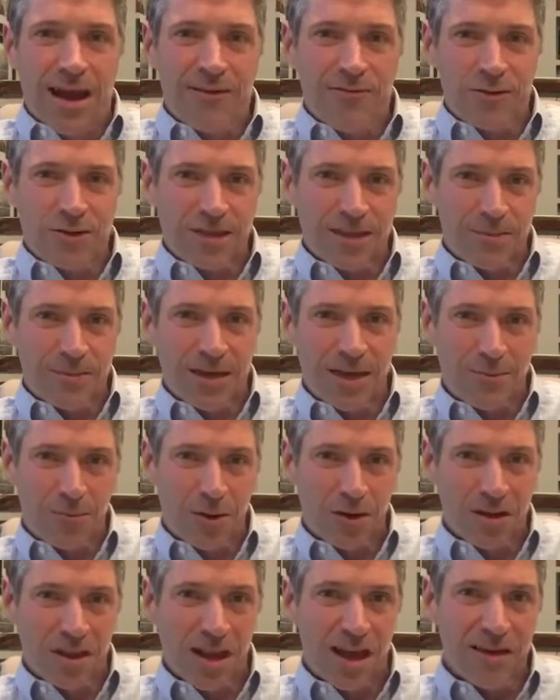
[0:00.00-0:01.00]
After September
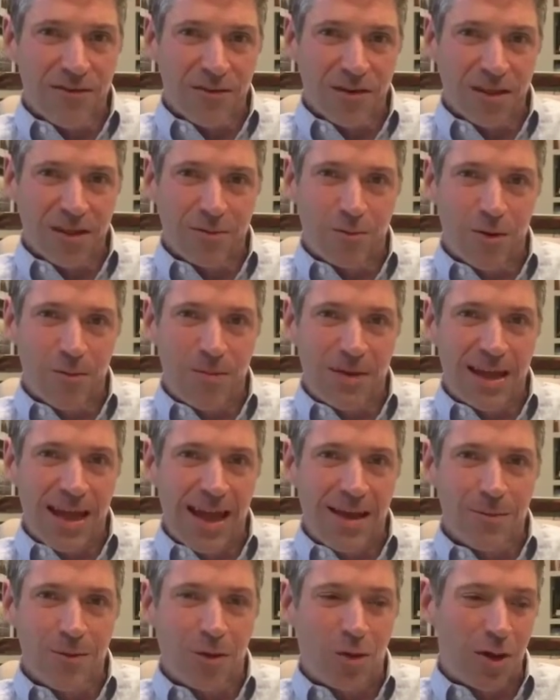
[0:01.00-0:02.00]
11th, what
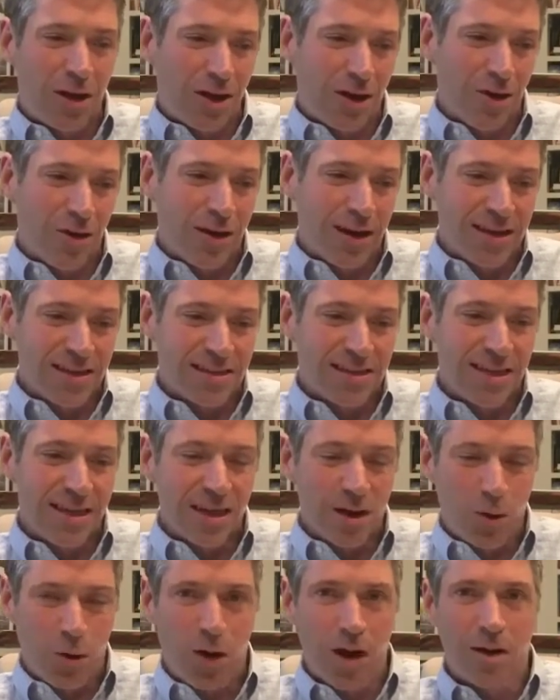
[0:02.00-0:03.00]
became clear is the
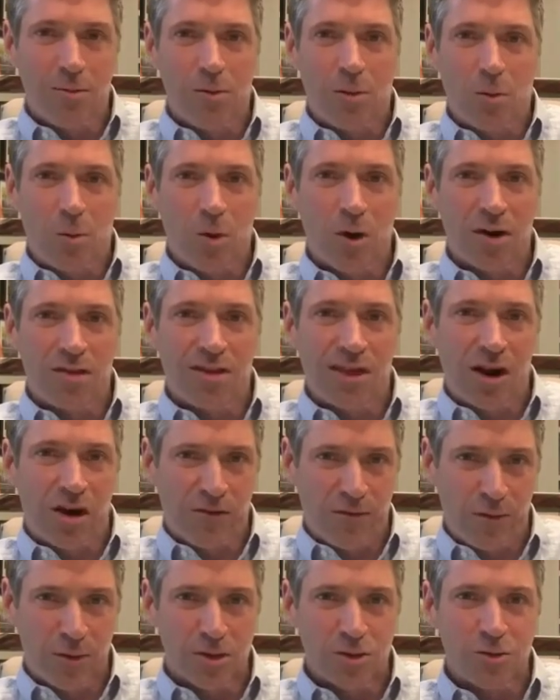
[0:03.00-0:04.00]
incredible work that our
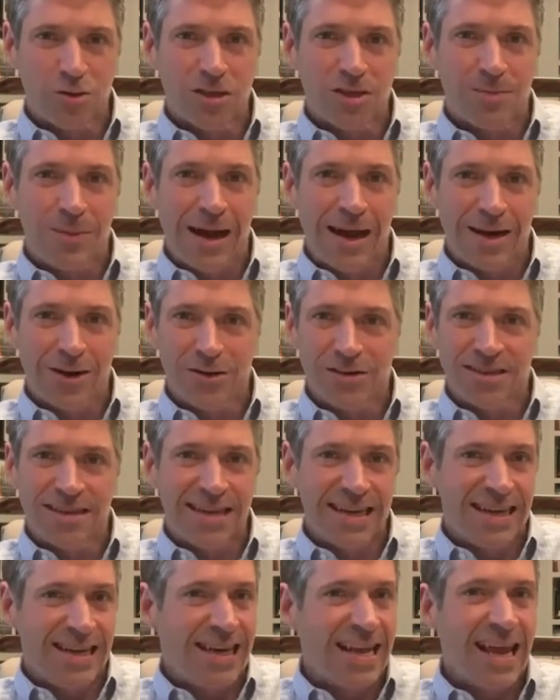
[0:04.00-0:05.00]
first responders
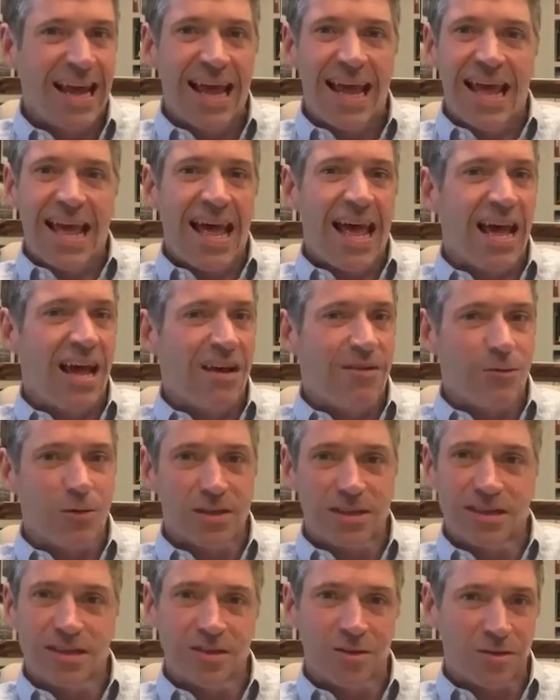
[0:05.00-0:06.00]
did every
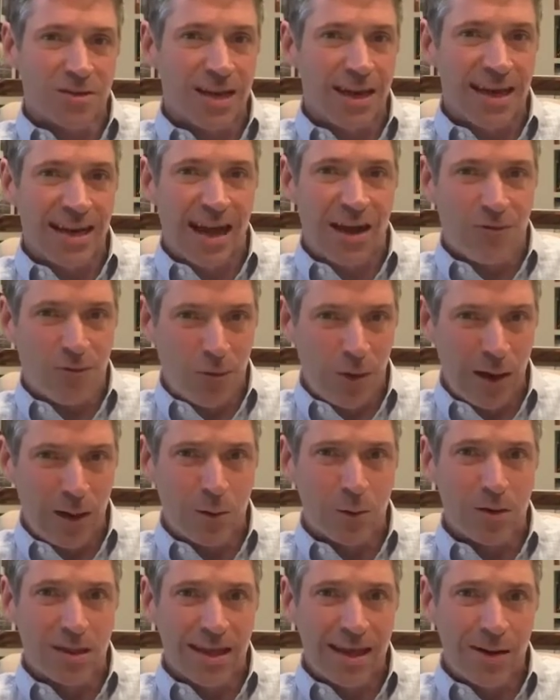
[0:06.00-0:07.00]
single day and how
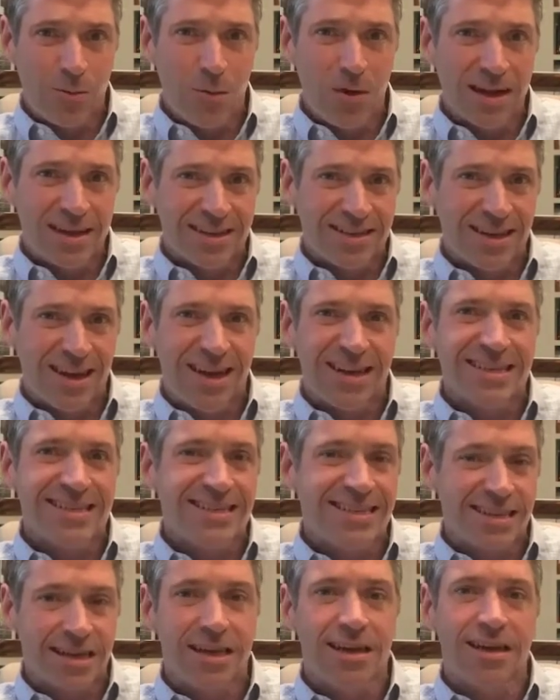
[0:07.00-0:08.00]
frequently it went
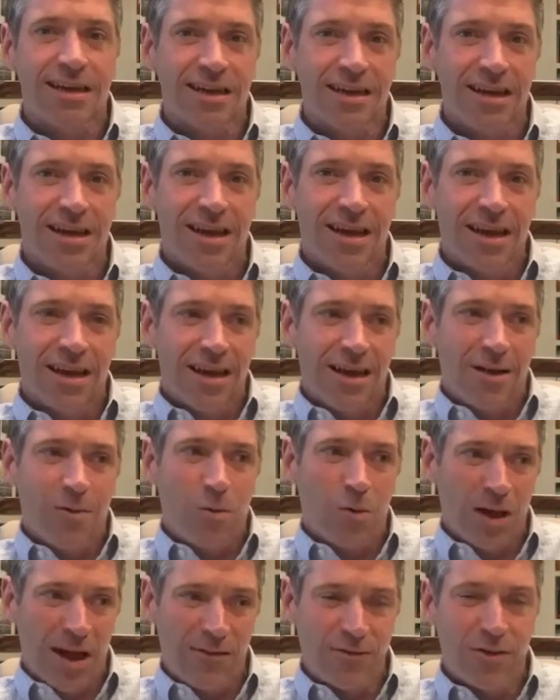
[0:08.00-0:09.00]
unseen.
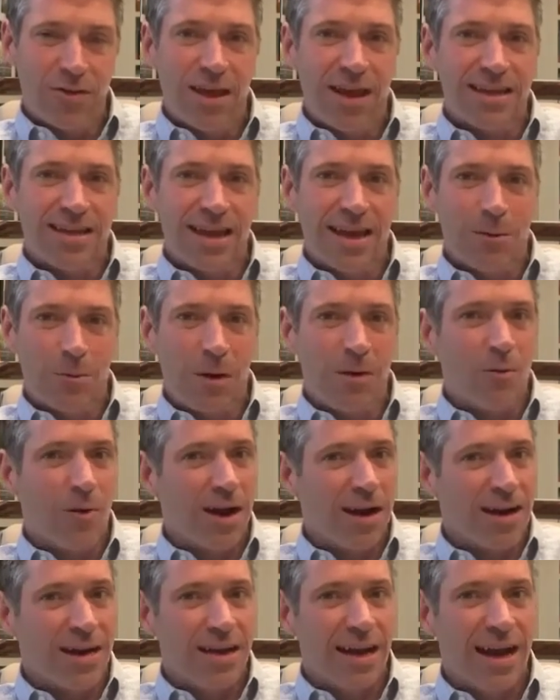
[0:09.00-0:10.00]
Well, after that day, we
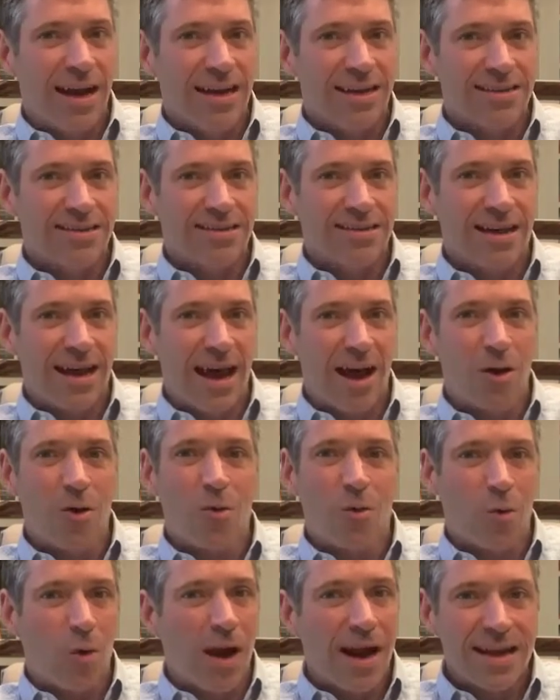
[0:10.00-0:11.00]
recognized how
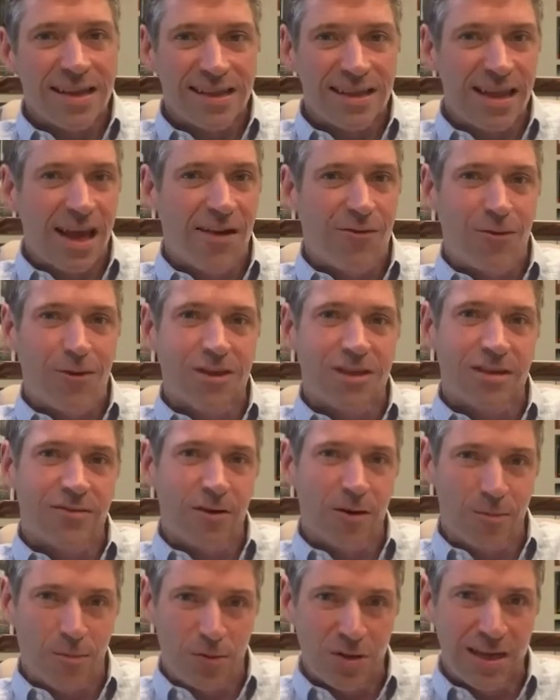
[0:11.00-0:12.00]
great the efforts of
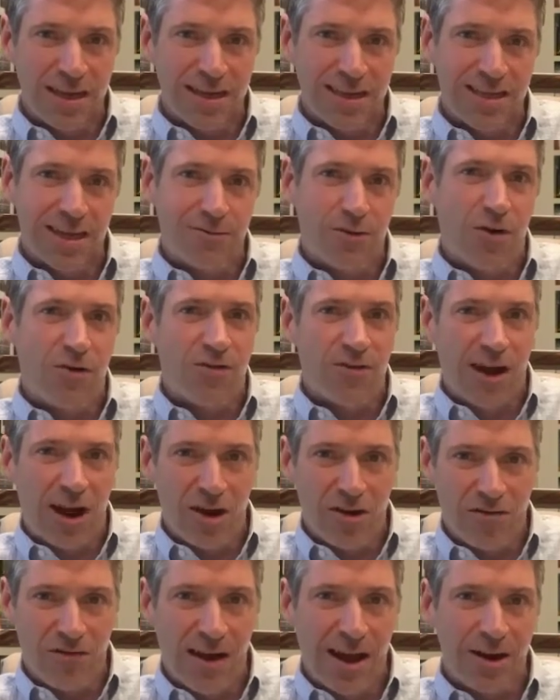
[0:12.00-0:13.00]
our police, of our
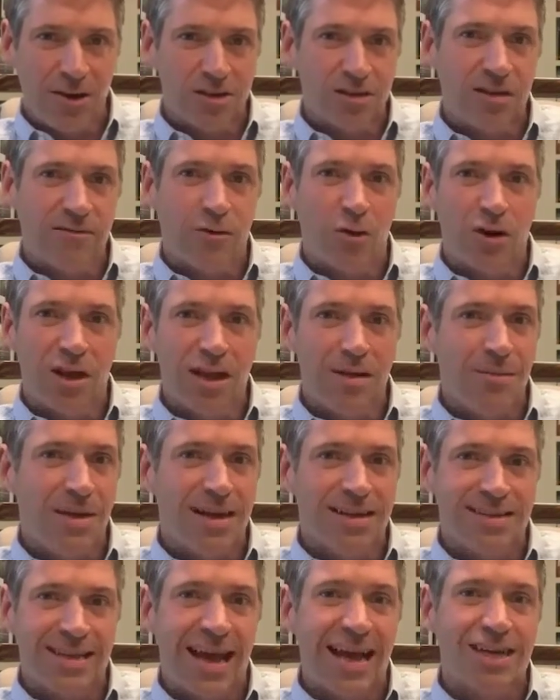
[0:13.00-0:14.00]
firefighters, of our
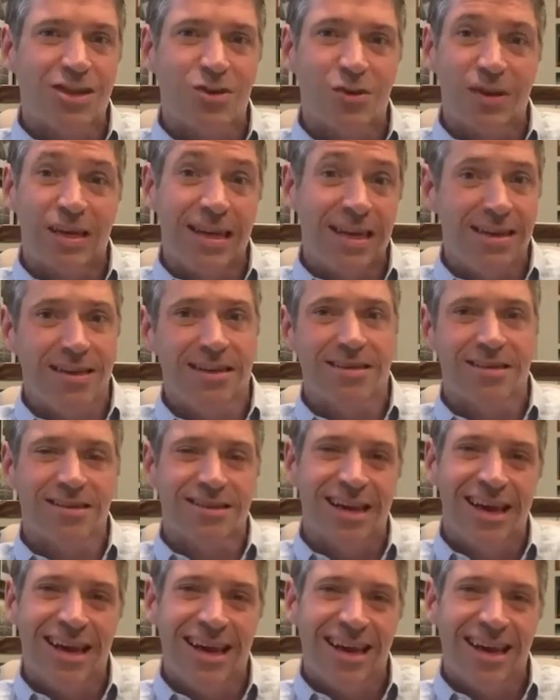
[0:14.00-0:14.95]
EMS actually is.